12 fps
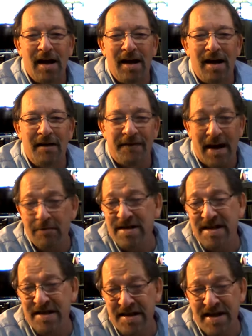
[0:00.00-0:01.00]
If that was
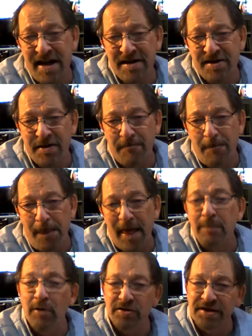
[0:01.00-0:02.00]
his intention, and
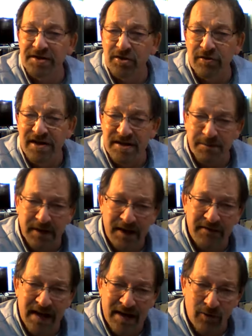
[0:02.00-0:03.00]
most historians
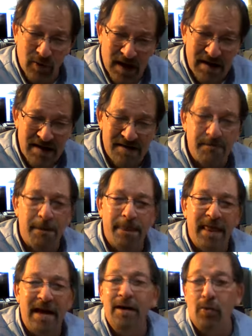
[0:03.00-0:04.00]
believe that it was,
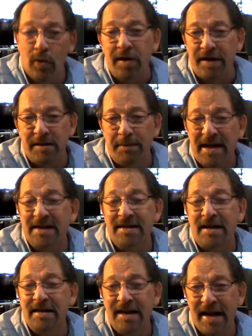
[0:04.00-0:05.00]
then it worked, because
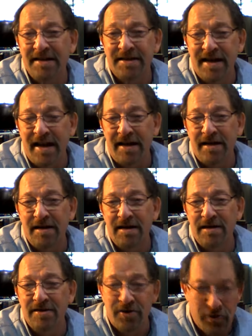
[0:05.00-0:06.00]
on the next day,
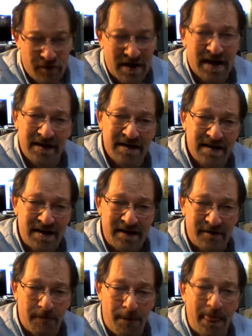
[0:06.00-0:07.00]
June 19th,
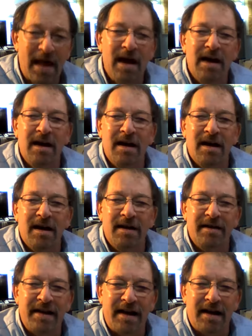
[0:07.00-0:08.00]

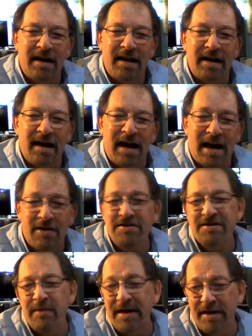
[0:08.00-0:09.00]
the
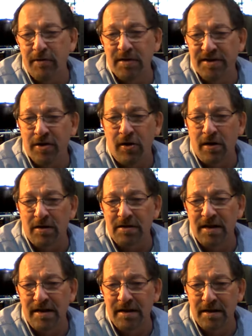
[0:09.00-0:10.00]
House went into what's called
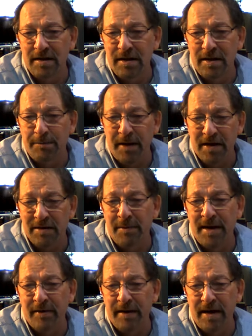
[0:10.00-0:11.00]
in
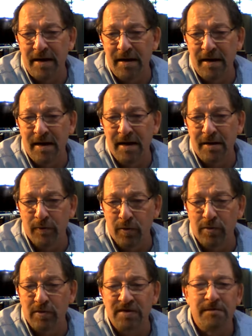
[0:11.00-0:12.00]
parliamentary
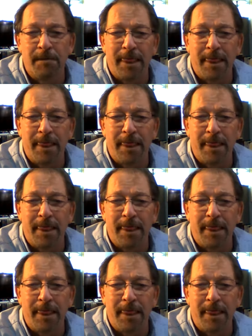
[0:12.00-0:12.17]
rules,